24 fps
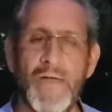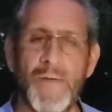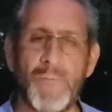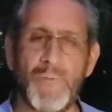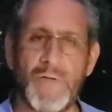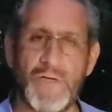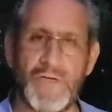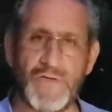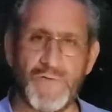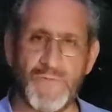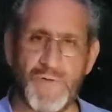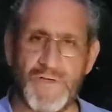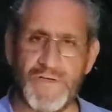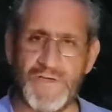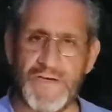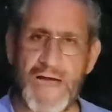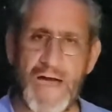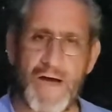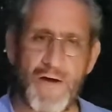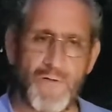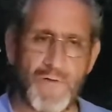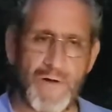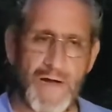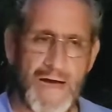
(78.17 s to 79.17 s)
please reach
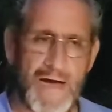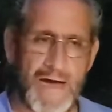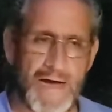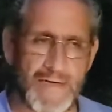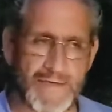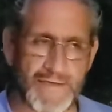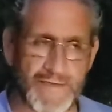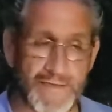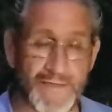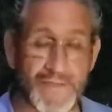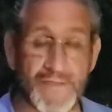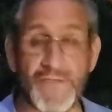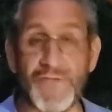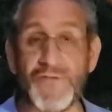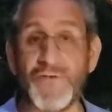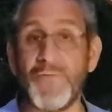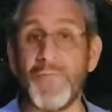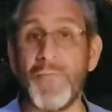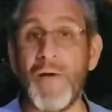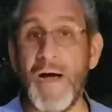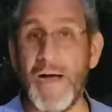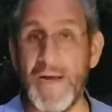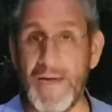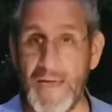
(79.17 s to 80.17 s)
out to Sister
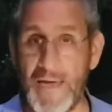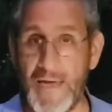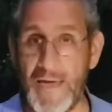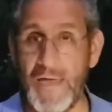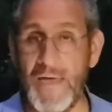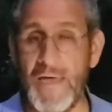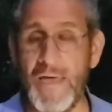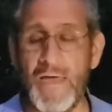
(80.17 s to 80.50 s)
Madi,